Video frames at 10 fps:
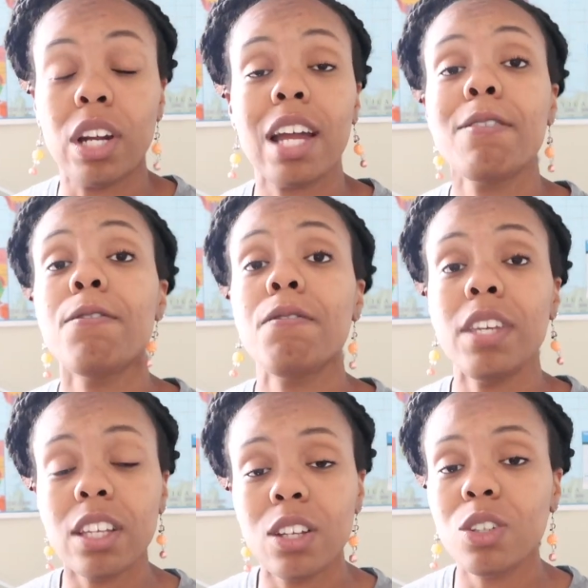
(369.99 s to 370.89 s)
When I
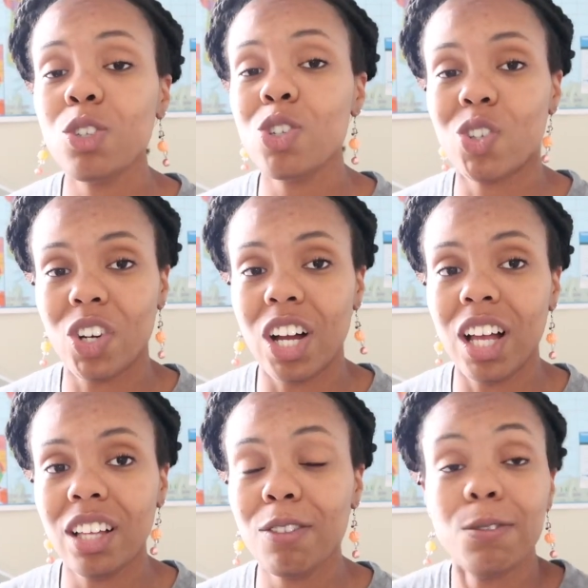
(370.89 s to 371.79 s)
feel
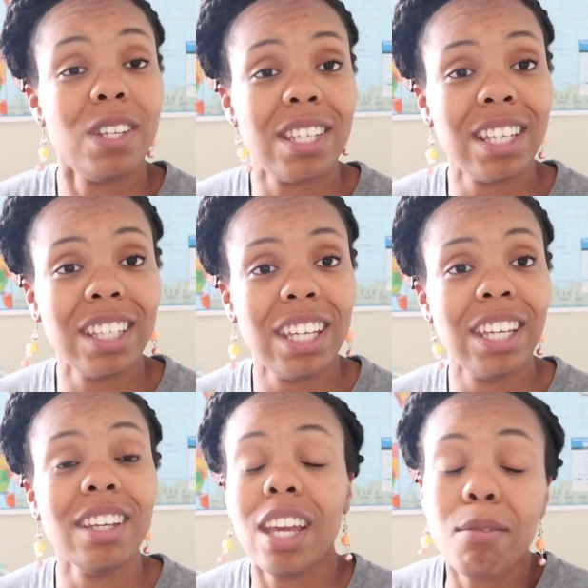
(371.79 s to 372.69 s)
strong
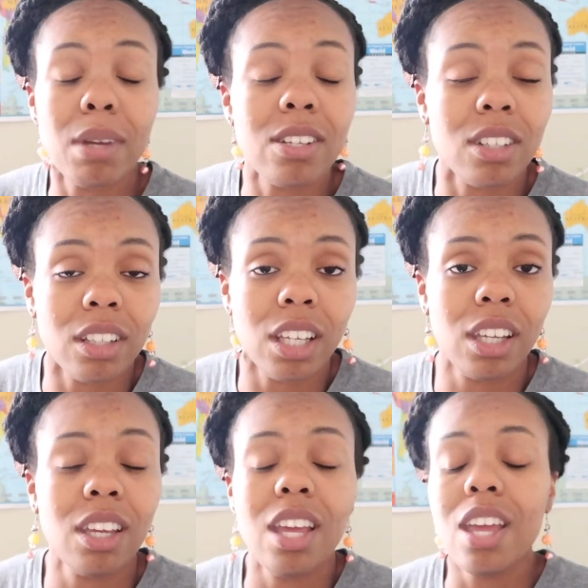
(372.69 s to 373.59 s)
physically and
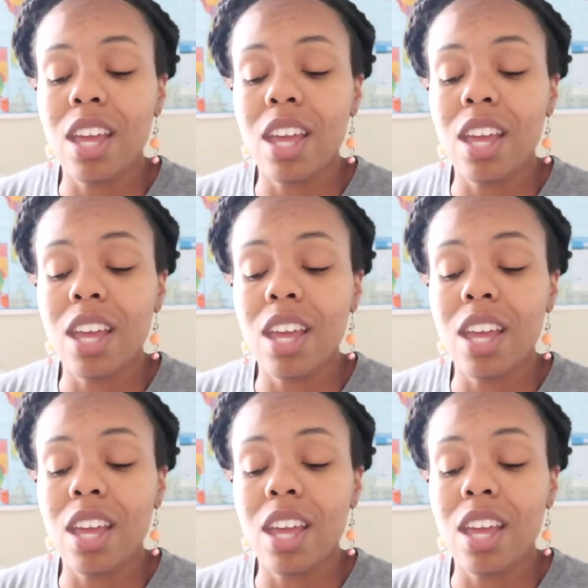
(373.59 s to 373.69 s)
mentally,